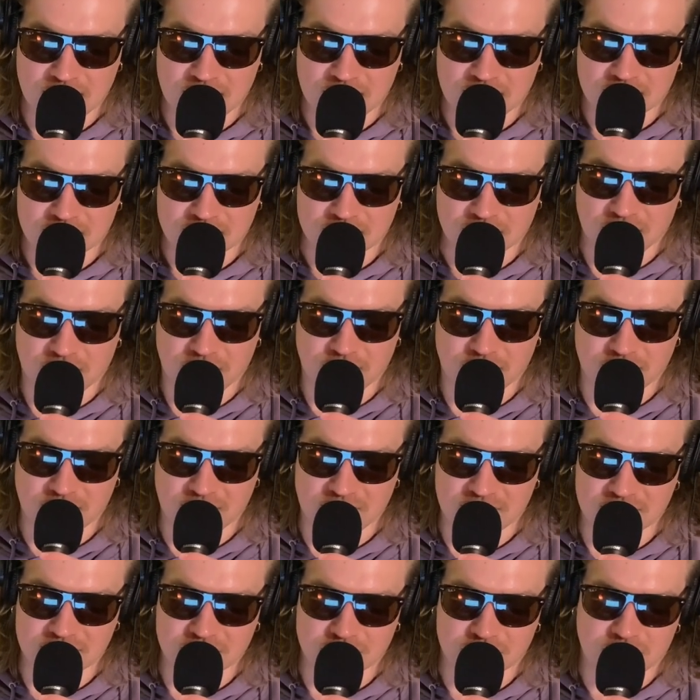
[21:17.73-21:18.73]
So the
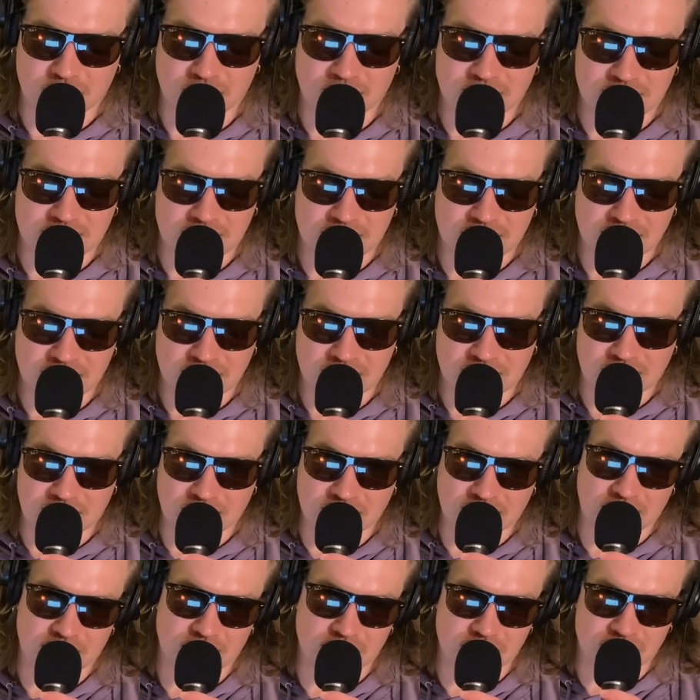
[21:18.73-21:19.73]
major points: they
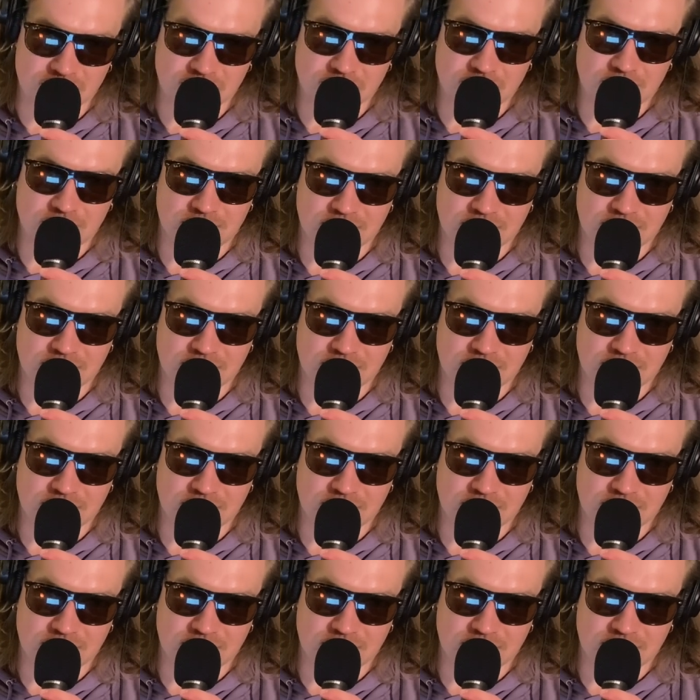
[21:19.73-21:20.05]
contributed